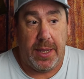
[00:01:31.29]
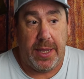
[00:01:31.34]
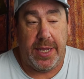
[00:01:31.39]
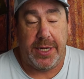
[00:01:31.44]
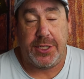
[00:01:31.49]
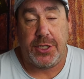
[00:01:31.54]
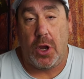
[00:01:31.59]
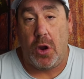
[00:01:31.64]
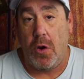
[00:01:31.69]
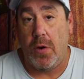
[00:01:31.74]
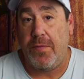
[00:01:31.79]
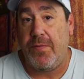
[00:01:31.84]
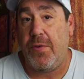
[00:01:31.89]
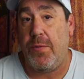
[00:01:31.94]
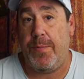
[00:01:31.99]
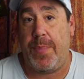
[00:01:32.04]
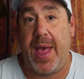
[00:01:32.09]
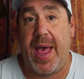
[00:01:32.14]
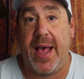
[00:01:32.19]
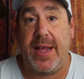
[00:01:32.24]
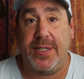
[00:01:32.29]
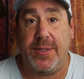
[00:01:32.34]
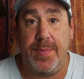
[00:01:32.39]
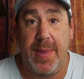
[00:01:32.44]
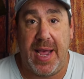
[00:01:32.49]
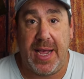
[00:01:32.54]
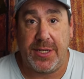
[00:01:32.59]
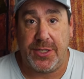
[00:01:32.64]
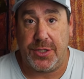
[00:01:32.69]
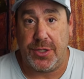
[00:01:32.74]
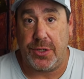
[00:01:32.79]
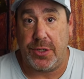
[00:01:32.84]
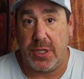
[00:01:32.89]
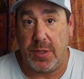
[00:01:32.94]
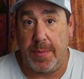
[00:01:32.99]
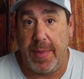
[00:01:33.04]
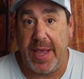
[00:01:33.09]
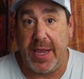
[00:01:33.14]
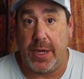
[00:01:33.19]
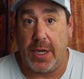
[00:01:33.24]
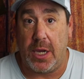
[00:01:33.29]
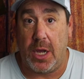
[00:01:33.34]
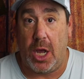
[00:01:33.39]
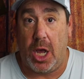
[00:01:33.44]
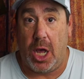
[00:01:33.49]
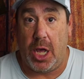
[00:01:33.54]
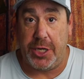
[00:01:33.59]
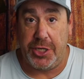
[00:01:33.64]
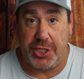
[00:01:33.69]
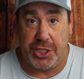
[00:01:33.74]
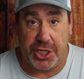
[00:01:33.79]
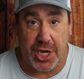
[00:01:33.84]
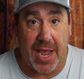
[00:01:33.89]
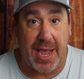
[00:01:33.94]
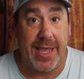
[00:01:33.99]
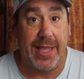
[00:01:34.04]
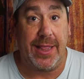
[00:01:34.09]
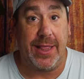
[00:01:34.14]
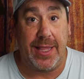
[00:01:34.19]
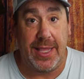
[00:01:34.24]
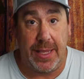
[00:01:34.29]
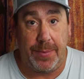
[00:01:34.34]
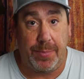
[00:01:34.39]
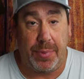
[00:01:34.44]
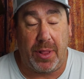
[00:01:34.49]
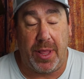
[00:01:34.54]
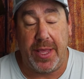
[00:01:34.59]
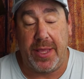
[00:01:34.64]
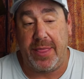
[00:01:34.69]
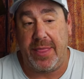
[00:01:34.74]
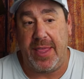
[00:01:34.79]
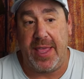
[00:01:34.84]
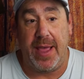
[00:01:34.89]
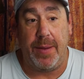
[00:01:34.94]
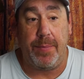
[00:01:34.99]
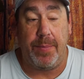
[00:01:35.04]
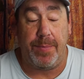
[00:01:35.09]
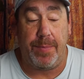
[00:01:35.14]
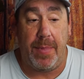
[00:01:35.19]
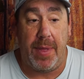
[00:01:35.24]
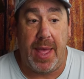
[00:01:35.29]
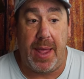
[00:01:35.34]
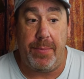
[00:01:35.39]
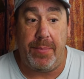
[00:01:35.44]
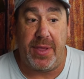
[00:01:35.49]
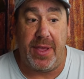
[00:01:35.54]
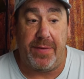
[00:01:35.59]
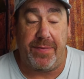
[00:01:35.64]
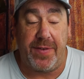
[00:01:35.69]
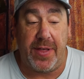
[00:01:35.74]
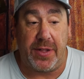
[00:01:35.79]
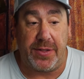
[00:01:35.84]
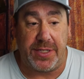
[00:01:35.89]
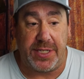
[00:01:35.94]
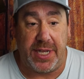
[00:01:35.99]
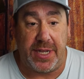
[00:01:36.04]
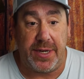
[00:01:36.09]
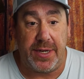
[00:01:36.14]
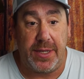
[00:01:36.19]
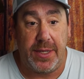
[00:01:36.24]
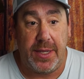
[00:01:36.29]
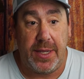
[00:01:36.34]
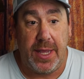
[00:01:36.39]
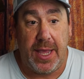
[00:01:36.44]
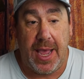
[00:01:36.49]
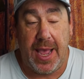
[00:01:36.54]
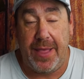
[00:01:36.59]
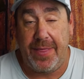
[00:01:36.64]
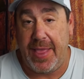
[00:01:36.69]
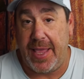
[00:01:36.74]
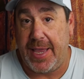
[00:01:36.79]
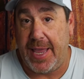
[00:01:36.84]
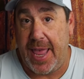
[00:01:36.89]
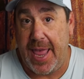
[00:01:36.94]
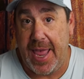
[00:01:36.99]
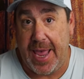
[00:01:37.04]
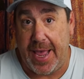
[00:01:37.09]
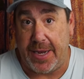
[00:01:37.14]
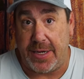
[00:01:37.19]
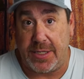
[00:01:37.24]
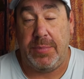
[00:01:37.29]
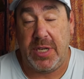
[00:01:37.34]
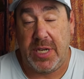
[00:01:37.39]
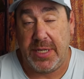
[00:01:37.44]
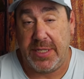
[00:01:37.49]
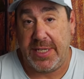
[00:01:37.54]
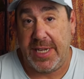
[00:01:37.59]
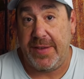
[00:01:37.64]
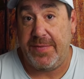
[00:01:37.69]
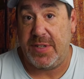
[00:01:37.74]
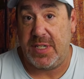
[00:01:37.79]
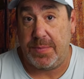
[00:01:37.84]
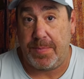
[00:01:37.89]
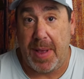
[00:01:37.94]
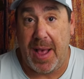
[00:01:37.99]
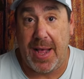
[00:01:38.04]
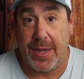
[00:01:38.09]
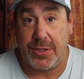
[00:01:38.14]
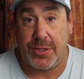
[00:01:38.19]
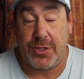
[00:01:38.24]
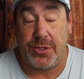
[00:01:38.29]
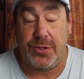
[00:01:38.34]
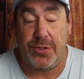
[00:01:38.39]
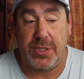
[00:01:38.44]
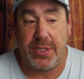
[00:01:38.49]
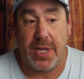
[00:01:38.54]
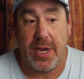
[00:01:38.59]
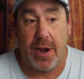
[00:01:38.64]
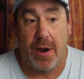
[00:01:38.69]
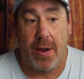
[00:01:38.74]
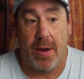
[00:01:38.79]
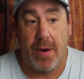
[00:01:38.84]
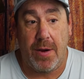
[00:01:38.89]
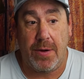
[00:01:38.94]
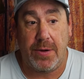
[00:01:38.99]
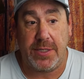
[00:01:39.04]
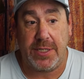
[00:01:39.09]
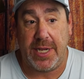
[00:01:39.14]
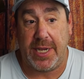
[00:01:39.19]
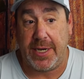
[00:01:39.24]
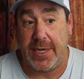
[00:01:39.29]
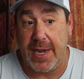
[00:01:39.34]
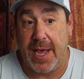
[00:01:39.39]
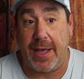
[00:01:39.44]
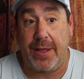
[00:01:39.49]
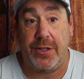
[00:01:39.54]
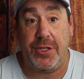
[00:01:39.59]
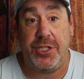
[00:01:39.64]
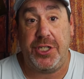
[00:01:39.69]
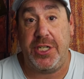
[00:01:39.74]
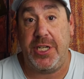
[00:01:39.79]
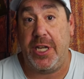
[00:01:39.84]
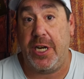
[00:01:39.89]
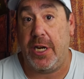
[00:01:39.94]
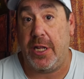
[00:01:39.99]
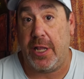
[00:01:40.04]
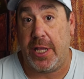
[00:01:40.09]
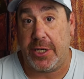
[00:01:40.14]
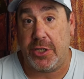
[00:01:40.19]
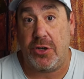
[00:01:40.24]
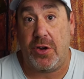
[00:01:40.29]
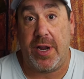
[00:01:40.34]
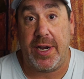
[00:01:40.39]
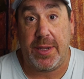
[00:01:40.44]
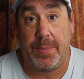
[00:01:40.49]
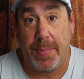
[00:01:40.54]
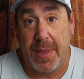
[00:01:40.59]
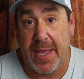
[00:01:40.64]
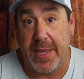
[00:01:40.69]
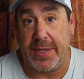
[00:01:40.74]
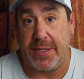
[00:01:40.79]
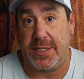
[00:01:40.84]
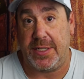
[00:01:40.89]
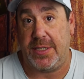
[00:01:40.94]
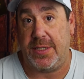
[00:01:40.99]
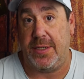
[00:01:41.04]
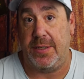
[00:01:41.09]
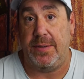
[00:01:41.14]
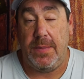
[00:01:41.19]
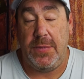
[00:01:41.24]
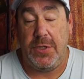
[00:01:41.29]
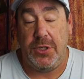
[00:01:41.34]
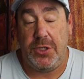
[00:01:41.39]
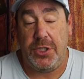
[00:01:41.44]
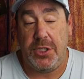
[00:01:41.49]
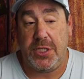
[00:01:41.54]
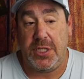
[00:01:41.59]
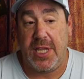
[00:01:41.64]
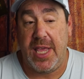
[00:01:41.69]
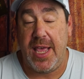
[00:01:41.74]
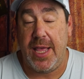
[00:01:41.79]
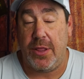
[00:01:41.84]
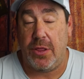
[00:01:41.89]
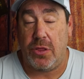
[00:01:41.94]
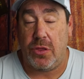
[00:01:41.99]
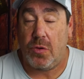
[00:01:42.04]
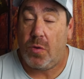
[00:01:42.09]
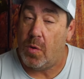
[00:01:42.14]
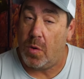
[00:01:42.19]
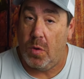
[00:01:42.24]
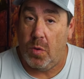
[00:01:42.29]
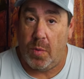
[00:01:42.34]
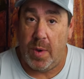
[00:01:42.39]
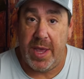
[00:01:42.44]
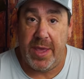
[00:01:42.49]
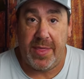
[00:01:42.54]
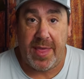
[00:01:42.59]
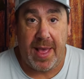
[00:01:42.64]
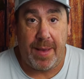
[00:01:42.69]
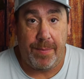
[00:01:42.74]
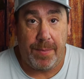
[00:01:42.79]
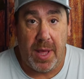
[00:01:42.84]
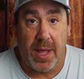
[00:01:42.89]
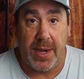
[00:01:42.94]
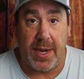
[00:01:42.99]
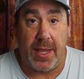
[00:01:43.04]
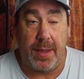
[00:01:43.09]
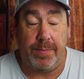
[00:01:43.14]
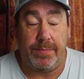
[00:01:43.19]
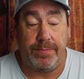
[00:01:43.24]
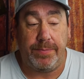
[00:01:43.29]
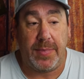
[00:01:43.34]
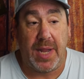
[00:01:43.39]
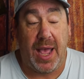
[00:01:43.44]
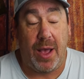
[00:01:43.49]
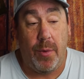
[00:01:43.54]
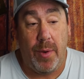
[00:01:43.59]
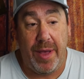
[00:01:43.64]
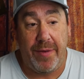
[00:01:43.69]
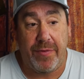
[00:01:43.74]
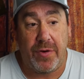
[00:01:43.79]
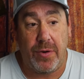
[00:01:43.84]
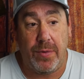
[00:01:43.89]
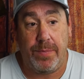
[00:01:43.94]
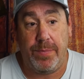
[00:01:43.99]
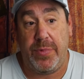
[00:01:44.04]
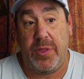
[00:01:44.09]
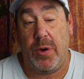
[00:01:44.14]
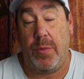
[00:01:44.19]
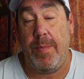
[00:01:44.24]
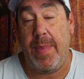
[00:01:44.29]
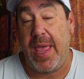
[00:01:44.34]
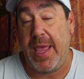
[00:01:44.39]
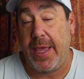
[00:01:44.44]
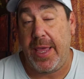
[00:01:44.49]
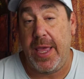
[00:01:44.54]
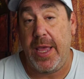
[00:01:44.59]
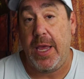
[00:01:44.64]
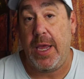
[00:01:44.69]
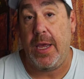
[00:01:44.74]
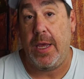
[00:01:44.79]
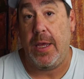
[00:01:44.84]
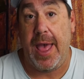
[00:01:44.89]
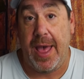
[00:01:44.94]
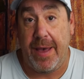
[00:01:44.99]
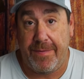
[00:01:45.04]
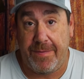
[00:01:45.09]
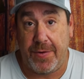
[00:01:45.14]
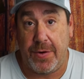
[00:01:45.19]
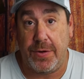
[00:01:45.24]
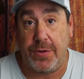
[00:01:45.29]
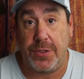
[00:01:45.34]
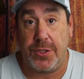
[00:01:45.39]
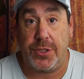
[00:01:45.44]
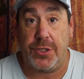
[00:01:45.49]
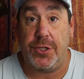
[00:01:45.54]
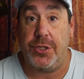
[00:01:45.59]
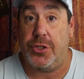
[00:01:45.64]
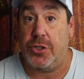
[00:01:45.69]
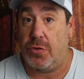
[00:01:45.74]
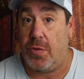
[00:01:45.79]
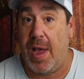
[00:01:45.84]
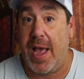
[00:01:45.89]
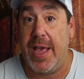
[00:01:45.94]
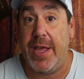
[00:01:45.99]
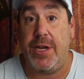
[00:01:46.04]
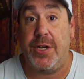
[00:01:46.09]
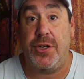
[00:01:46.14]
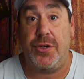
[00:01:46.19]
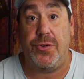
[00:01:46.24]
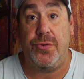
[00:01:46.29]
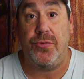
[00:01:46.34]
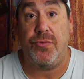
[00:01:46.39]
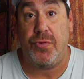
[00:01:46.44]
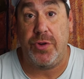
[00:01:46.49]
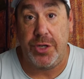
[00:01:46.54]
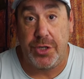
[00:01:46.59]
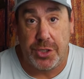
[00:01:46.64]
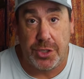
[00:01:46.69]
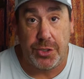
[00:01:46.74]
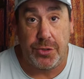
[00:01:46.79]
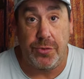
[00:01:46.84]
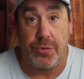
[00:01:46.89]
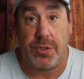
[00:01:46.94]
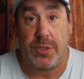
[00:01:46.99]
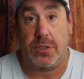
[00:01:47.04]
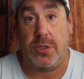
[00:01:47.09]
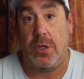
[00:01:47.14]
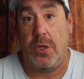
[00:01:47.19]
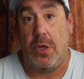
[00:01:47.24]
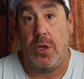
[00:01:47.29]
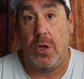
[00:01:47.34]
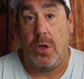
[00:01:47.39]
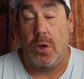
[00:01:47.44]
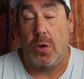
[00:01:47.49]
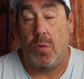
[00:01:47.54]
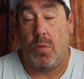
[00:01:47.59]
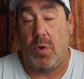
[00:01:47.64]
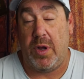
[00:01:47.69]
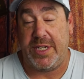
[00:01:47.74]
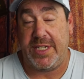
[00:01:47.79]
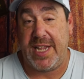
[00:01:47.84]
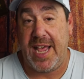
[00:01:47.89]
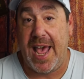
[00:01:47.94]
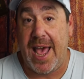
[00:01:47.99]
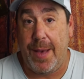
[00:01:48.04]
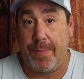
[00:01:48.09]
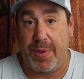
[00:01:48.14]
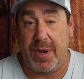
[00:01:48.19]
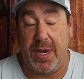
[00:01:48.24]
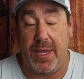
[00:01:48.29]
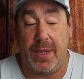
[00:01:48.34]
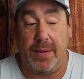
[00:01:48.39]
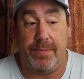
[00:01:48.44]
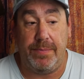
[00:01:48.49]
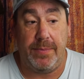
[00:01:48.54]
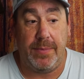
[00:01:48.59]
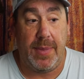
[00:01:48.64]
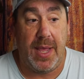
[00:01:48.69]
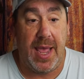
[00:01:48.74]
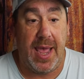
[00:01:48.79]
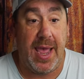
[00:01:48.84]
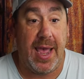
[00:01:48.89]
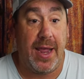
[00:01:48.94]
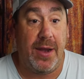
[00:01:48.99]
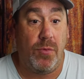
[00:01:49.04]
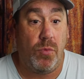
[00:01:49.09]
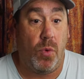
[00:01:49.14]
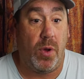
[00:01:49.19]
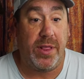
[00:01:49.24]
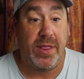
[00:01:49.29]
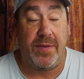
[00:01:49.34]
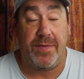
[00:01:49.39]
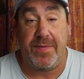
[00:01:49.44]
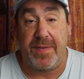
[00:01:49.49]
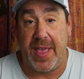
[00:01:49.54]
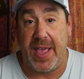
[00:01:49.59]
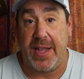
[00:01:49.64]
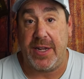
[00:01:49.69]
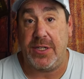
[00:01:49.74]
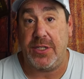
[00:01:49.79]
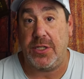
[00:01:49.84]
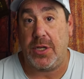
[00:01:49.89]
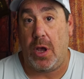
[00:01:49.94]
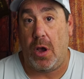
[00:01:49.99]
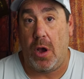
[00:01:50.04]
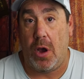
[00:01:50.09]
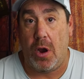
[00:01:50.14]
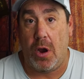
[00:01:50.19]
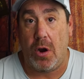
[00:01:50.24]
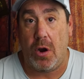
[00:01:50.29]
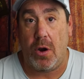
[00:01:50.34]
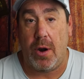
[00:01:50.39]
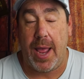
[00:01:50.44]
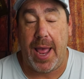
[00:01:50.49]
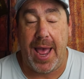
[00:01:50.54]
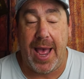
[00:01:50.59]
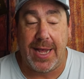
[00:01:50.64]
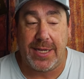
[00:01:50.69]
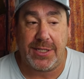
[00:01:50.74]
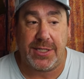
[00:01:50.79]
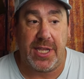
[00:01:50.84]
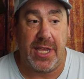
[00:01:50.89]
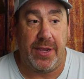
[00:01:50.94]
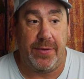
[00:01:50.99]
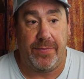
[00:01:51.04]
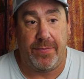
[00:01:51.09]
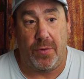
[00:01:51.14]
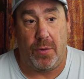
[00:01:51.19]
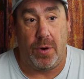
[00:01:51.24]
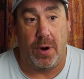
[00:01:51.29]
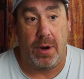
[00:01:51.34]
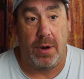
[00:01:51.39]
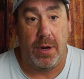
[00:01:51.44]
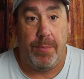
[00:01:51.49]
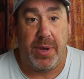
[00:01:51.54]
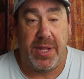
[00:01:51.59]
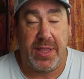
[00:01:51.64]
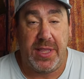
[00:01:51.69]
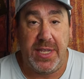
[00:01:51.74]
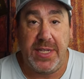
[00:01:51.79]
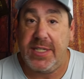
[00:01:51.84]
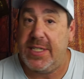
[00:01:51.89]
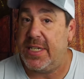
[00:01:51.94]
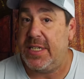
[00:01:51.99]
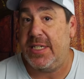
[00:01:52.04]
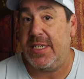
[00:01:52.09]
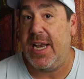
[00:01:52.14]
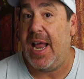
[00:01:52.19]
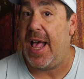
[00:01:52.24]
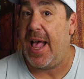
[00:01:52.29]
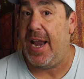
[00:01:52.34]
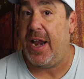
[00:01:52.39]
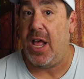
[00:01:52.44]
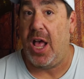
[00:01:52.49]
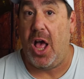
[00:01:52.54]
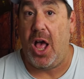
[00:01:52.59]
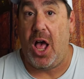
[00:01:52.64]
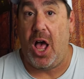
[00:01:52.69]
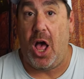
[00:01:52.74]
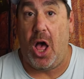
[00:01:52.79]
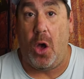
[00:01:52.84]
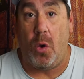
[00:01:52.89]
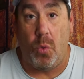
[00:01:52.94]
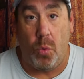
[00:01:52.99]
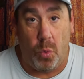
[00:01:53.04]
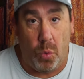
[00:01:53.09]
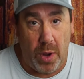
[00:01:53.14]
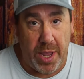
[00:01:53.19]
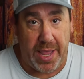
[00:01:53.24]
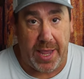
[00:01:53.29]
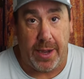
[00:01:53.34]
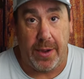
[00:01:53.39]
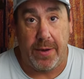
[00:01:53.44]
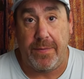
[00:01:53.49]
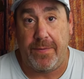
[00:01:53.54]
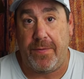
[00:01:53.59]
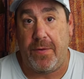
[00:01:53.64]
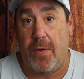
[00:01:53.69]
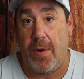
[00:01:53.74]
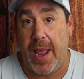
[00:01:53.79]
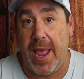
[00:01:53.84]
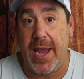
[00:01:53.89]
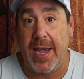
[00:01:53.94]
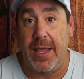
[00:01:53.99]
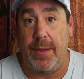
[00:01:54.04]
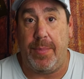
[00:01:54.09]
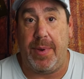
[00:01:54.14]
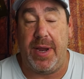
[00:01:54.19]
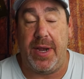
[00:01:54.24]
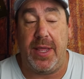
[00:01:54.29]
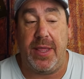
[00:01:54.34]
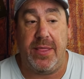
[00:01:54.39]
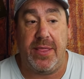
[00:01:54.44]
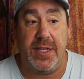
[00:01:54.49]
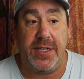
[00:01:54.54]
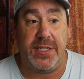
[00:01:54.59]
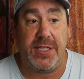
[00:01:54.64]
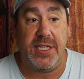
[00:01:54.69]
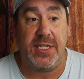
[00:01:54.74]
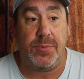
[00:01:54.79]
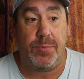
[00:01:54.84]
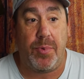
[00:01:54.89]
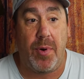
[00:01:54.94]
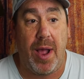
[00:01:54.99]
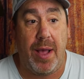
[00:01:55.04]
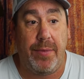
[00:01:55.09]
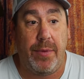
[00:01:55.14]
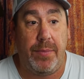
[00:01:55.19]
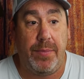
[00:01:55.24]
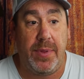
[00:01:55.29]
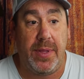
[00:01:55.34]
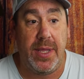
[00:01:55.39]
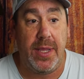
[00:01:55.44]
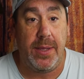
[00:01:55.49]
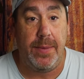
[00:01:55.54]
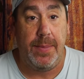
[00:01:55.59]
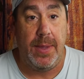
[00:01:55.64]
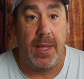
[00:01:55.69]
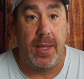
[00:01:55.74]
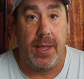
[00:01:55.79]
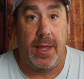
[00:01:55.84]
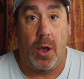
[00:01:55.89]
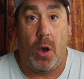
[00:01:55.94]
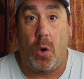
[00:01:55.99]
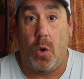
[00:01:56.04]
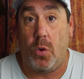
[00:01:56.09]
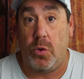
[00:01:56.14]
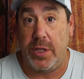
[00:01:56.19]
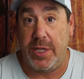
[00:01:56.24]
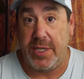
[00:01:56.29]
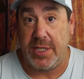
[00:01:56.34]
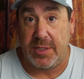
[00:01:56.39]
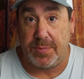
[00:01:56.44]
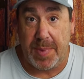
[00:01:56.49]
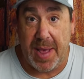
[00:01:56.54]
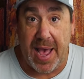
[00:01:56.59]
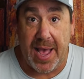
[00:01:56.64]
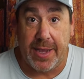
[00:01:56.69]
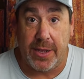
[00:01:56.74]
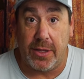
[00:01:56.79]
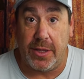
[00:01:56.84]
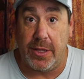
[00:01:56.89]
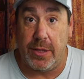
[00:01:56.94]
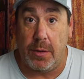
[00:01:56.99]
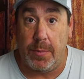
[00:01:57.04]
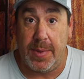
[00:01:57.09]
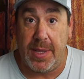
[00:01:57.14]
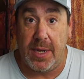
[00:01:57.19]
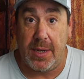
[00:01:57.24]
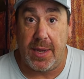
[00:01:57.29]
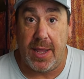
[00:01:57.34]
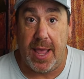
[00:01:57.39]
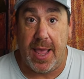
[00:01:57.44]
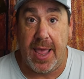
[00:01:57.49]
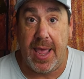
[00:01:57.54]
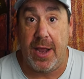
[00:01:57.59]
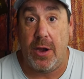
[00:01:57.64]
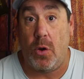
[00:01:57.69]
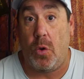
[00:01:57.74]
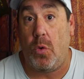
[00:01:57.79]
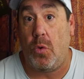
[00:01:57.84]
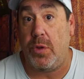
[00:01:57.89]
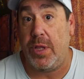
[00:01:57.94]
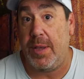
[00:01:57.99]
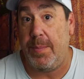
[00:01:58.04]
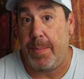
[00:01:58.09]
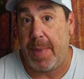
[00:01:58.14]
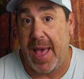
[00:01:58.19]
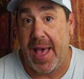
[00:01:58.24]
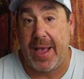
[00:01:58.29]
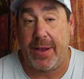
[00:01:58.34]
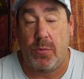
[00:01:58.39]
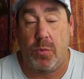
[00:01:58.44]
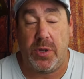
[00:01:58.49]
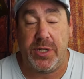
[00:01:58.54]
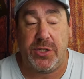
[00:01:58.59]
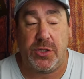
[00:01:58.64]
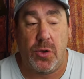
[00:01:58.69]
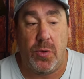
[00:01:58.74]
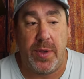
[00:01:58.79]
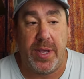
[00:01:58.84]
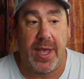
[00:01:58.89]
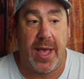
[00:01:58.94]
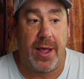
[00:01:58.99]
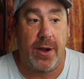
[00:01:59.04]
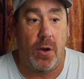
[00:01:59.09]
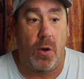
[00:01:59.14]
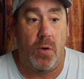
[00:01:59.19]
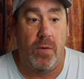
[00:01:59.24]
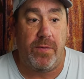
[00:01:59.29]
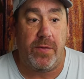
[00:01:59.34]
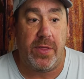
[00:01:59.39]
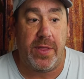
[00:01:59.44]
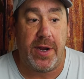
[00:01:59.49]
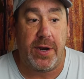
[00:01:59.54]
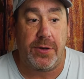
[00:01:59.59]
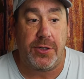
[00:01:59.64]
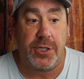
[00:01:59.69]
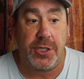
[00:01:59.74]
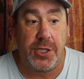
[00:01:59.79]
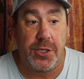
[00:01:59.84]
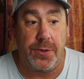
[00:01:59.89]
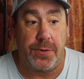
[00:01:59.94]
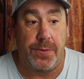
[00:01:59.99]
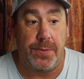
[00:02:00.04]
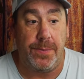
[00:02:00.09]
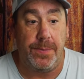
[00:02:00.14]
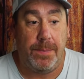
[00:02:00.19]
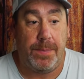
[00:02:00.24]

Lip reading: It's hard for Bassmaster to make a giant leap like the NPFL did. And they can't, because they have sponsors that are technology and electronic based. You just can't throw away that money. However, they're making efforts to try to reduce what's happening and what the fans are asking for. But this is not a win for anybody. This is probably holding us back a little bit and holding back what's going on over there too.